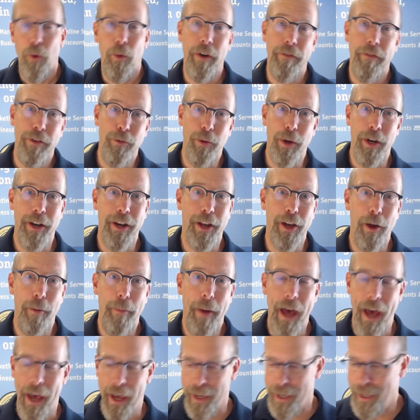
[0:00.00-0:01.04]
What if you wanted to
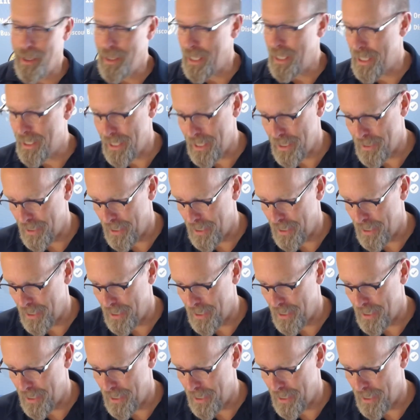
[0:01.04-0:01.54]
go back? It's